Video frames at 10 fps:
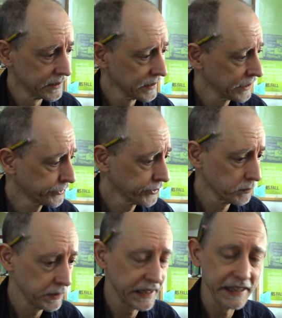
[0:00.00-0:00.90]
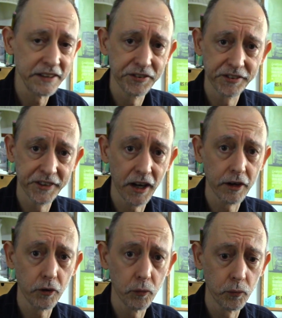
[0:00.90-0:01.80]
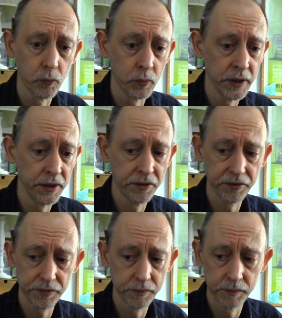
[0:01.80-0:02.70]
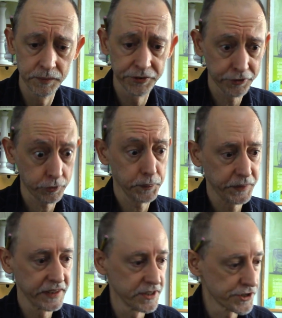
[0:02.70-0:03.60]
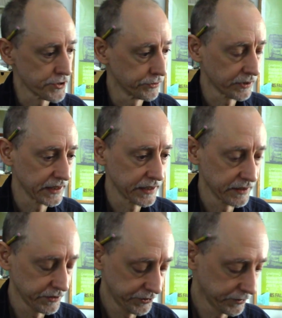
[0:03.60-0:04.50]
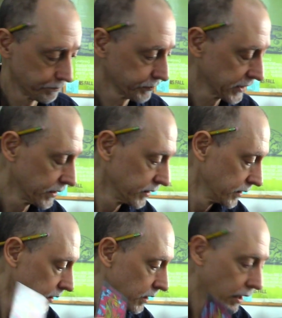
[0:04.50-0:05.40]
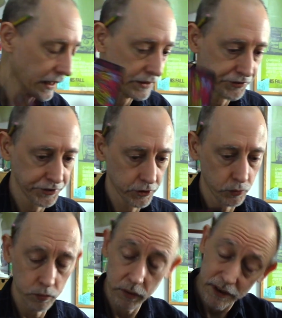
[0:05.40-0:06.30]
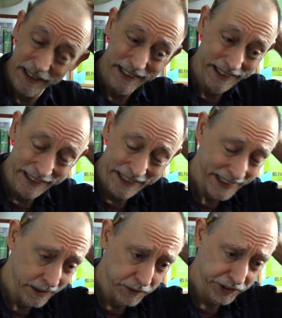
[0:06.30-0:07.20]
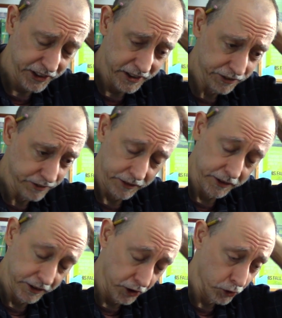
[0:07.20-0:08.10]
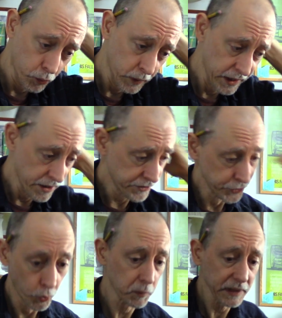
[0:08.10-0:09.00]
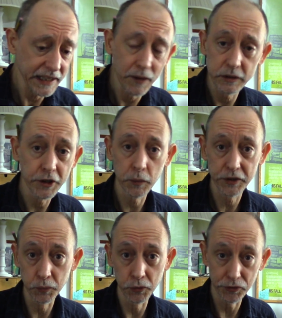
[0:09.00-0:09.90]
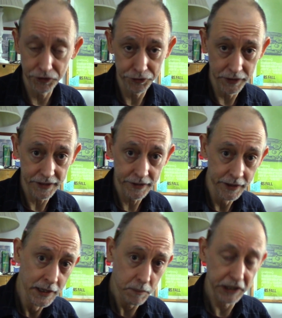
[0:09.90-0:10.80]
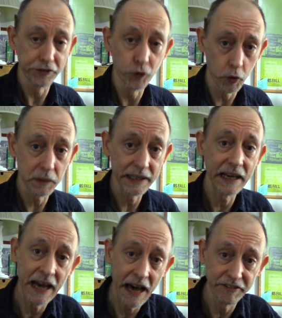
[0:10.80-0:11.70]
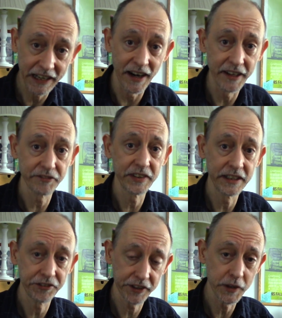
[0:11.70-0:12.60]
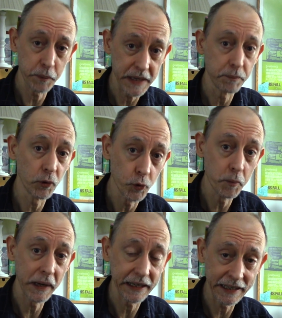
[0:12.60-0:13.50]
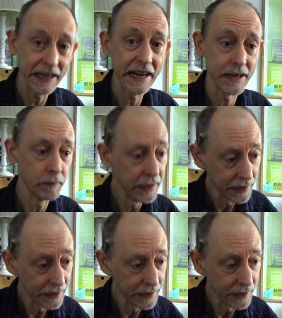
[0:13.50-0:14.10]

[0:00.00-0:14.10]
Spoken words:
I shouldn't be getting stuck with scripting issues like this. All right, so again, I'm just going to go with, normally I would go with the rules as written, because normally I have confidence in the people who make a game.